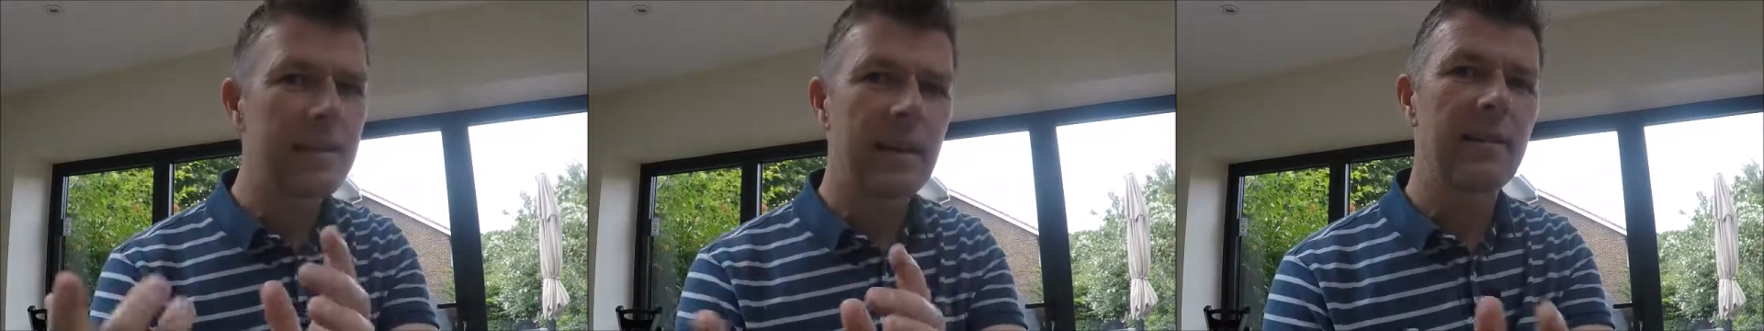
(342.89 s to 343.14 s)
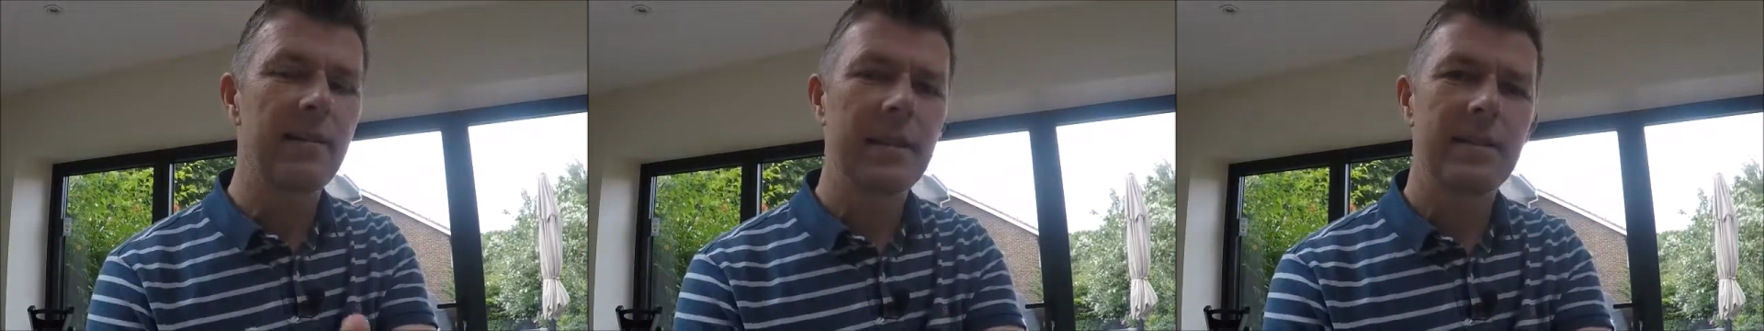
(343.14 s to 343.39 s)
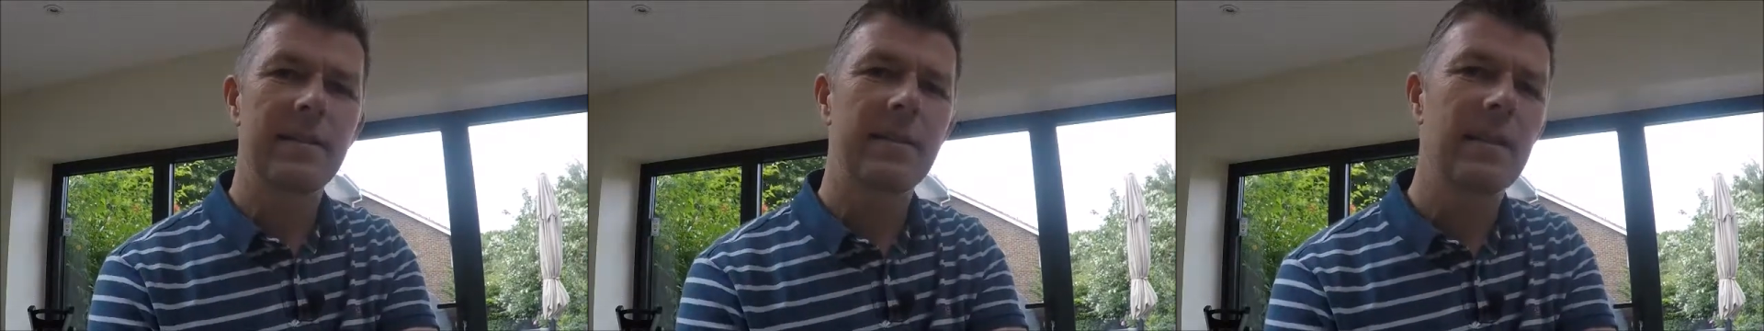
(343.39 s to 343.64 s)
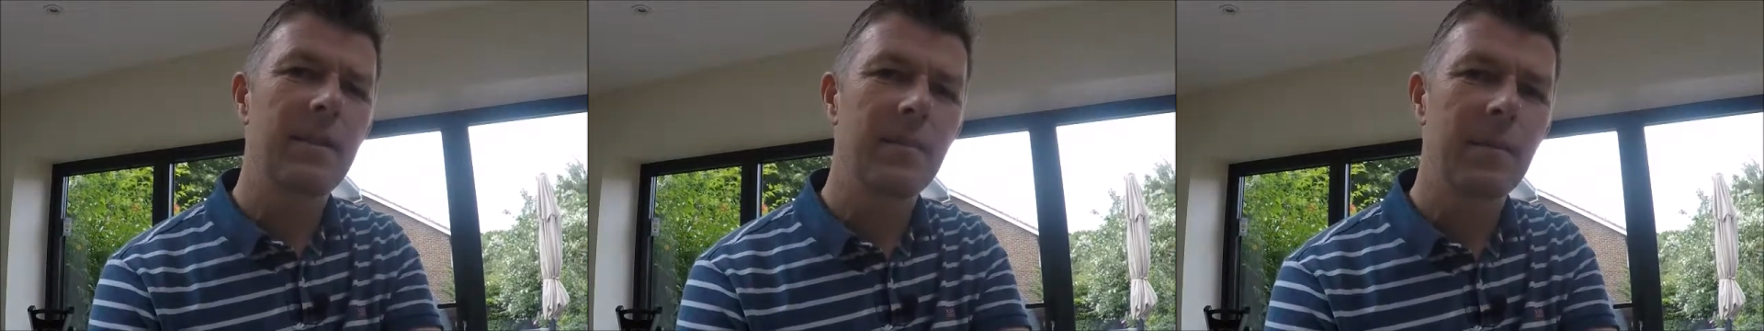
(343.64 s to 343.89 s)
there with
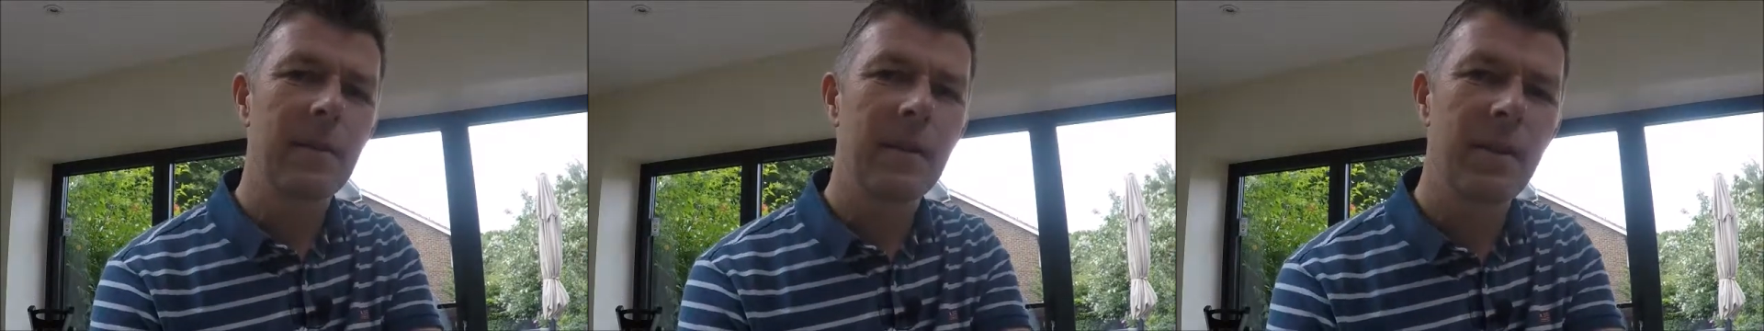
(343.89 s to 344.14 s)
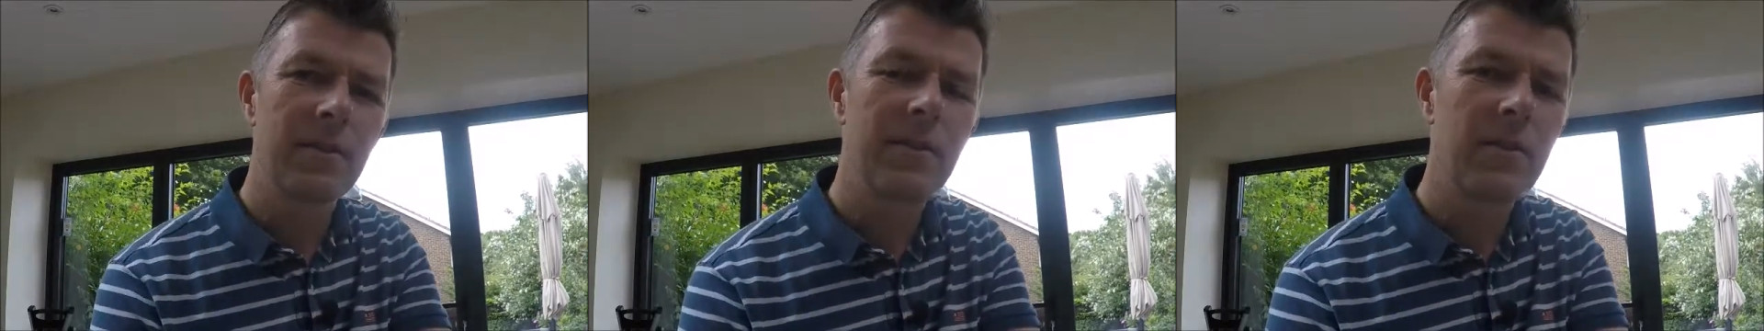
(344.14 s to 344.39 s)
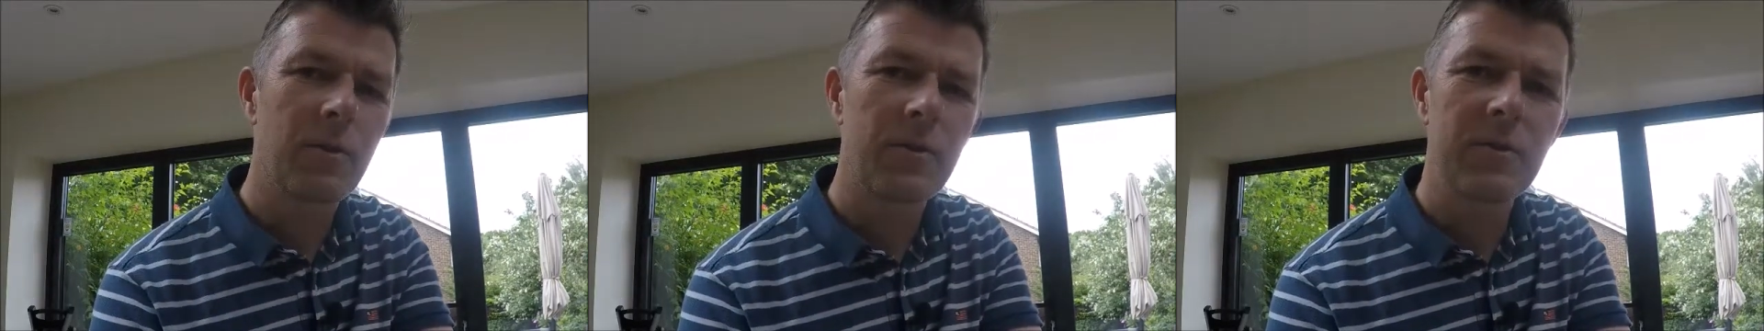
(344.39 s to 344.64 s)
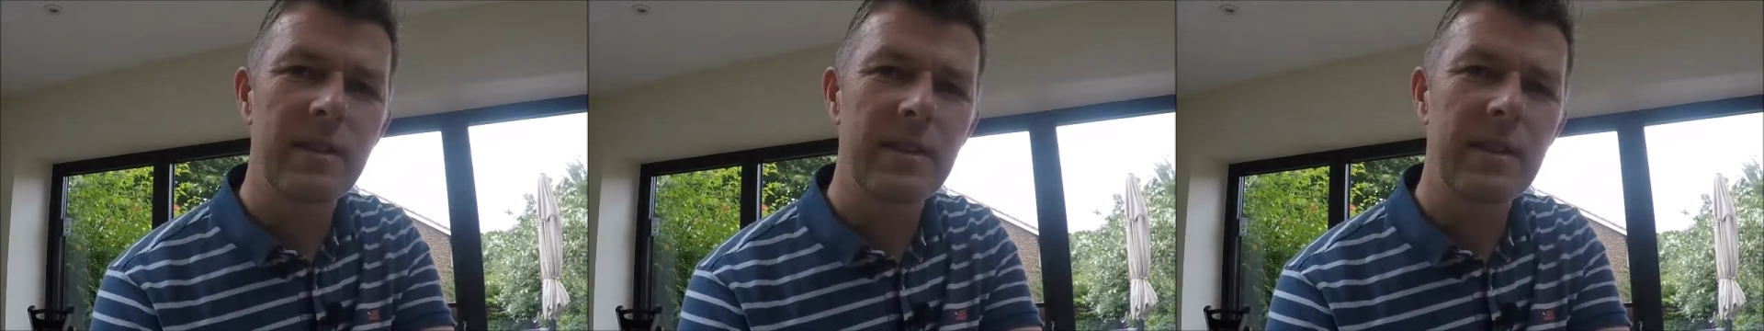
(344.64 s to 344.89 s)
us
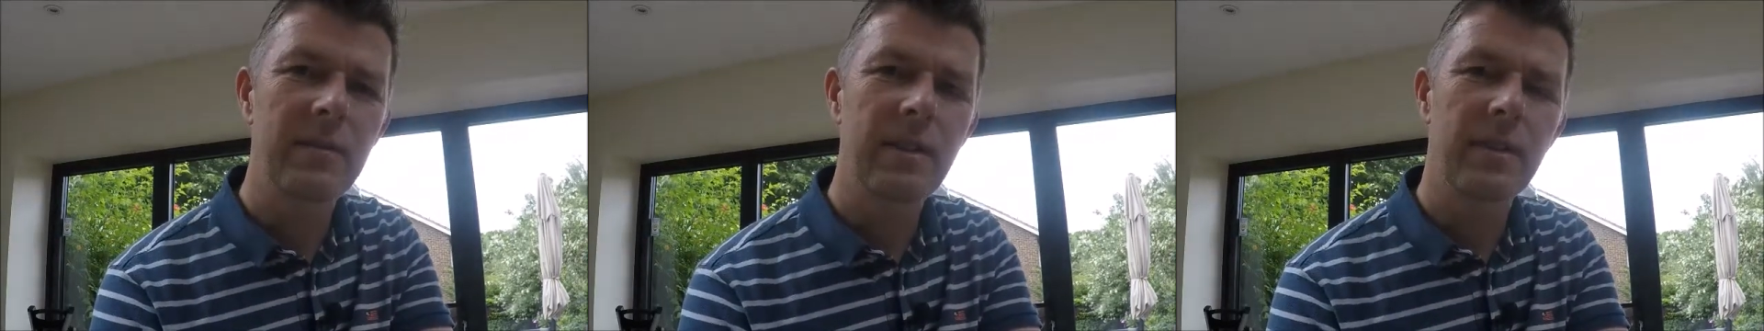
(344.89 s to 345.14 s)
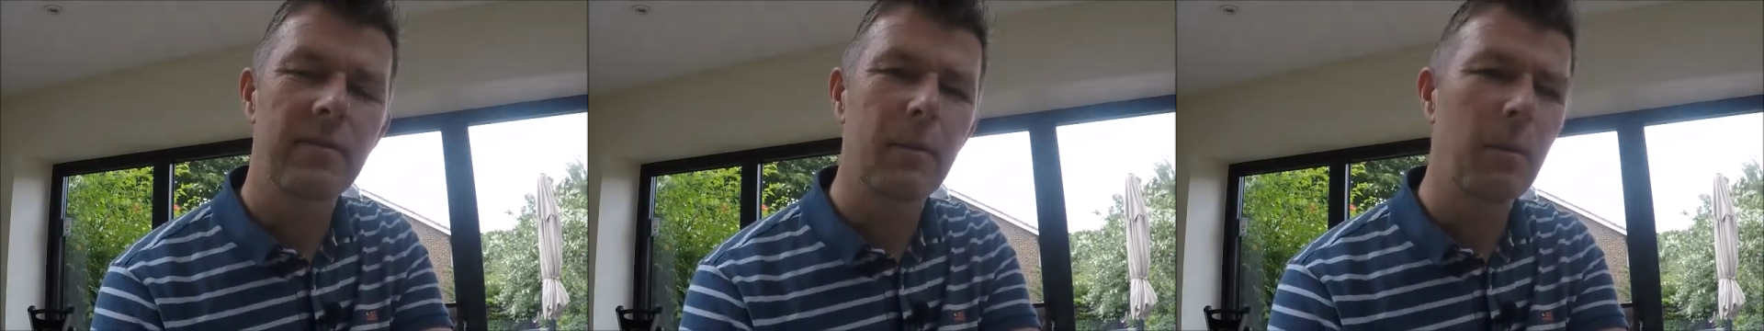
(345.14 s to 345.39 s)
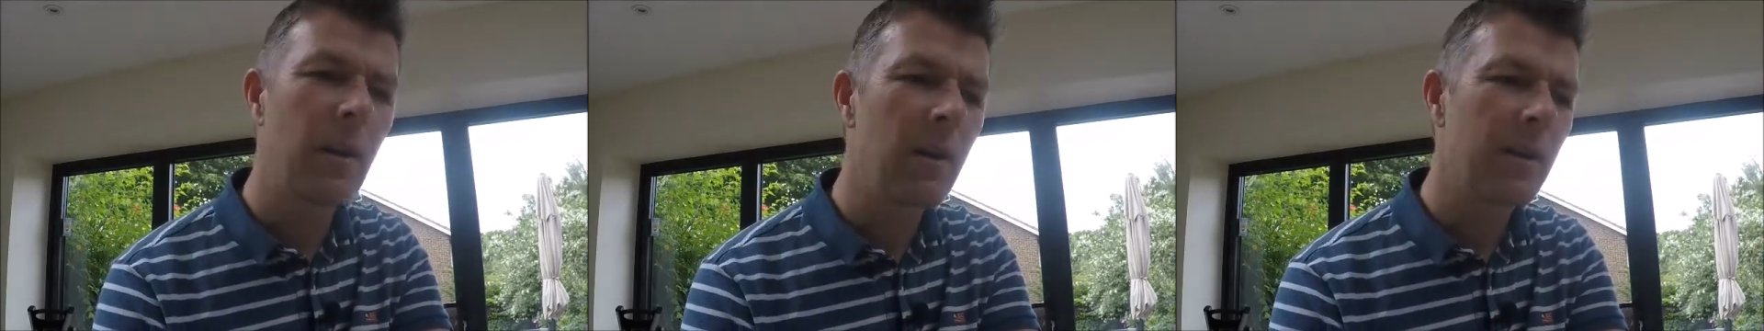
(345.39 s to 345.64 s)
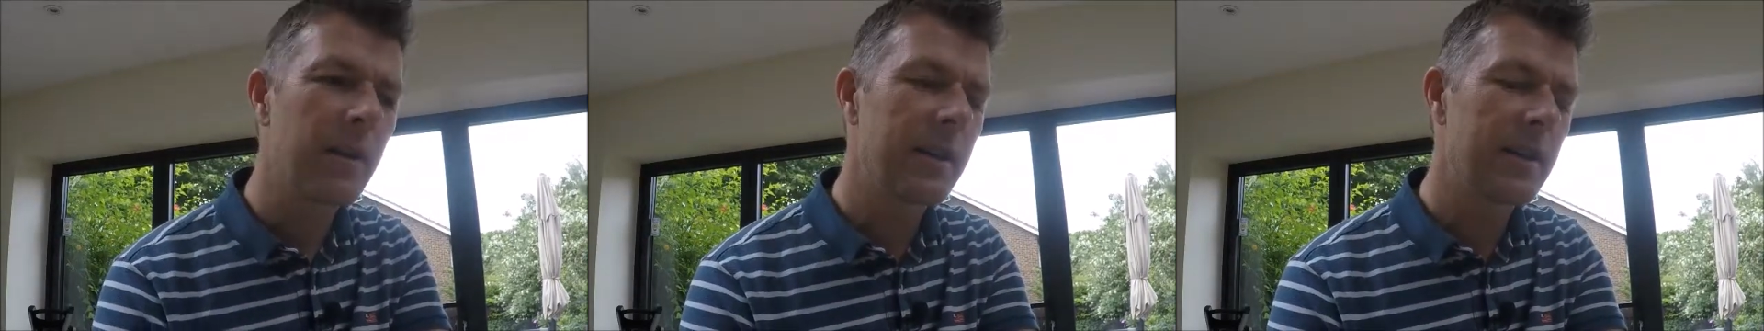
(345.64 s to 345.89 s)
not receiving a reply,